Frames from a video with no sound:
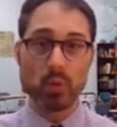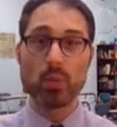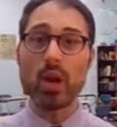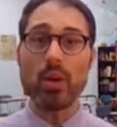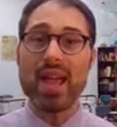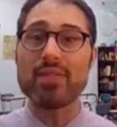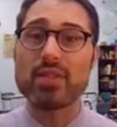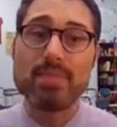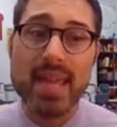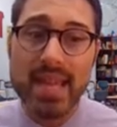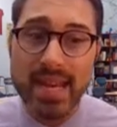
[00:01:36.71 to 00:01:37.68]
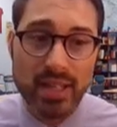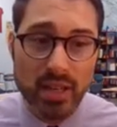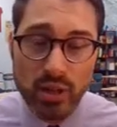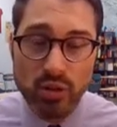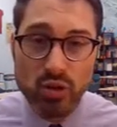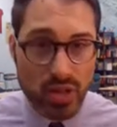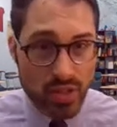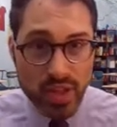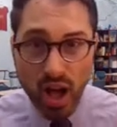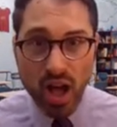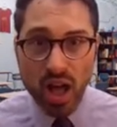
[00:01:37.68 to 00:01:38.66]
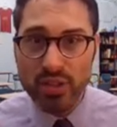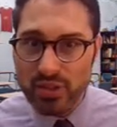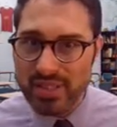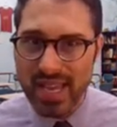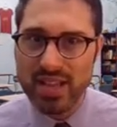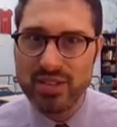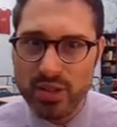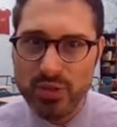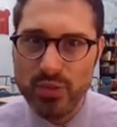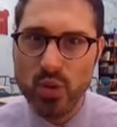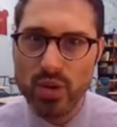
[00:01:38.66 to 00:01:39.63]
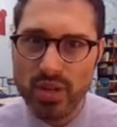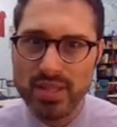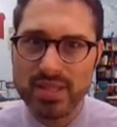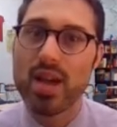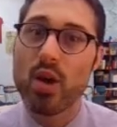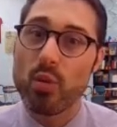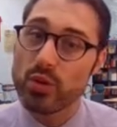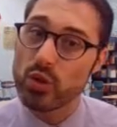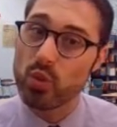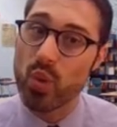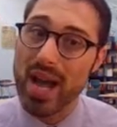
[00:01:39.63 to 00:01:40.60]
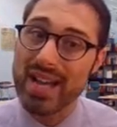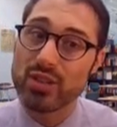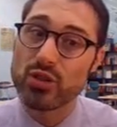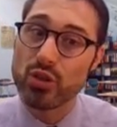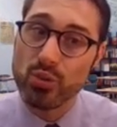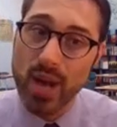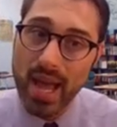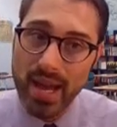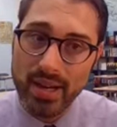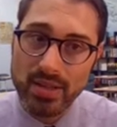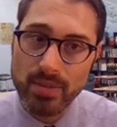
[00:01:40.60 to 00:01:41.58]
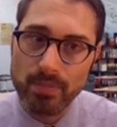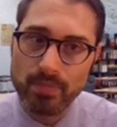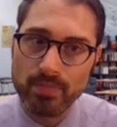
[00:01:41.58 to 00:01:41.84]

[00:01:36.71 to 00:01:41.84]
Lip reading: We don't have to make any conclusion. The author tells us for us, which is why it's direct.